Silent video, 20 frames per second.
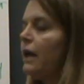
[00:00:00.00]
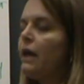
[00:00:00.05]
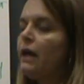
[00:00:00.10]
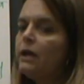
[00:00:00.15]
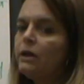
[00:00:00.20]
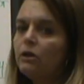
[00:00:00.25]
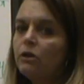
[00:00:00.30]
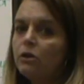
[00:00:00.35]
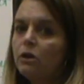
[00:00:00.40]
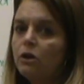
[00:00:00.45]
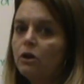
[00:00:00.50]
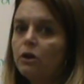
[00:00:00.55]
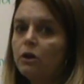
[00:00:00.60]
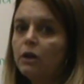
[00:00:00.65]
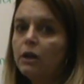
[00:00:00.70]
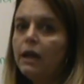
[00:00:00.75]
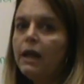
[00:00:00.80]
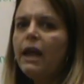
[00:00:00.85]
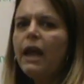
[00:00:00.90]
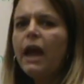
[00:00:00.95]
in
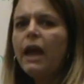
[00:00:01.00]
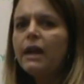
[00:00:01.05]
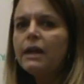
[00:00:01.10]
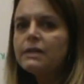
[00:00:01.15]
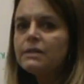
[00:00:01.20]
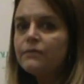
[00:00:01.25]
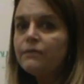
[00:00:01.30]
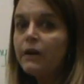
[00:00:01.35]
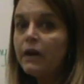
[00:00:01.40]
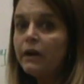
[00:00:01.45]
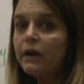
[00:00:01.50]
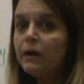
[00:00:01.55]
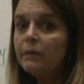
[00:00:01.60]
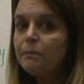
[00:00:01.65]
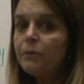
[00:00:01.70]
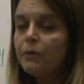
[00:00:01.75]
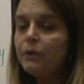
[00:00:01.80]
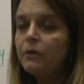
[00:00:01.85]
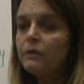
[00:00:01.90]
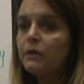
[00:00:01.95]
all. And it's very
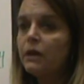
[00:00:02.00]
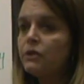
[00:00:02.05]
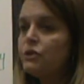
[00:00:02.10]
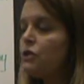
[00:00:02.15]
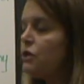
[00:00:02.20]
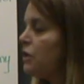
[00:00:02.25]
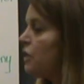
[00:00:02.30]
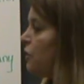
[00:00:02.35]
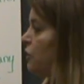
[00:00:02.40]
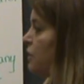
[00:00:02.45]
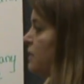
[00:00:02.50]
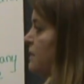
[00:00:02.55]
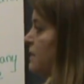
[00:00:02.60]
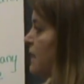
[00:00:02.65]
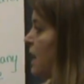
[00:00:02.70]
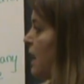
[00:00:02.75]
important that you notice